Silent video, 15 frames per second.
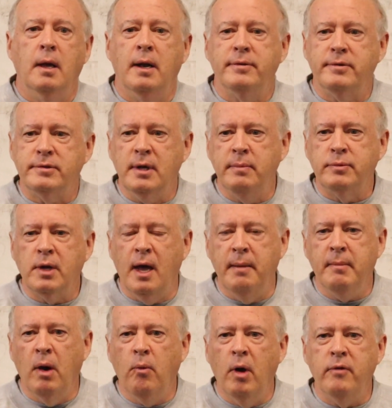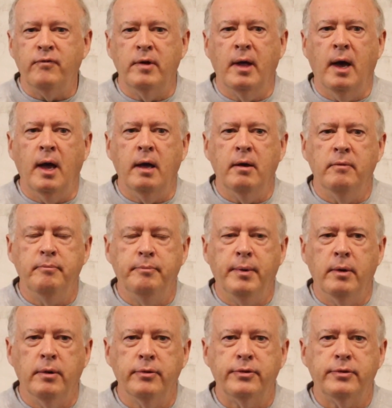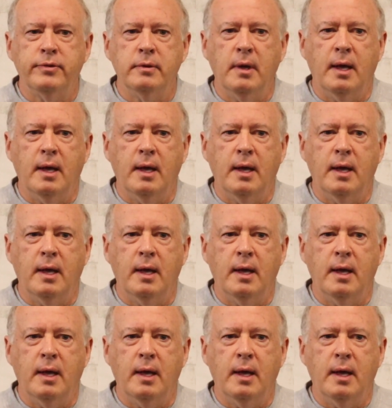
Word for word: And at the same time, my wife and I have both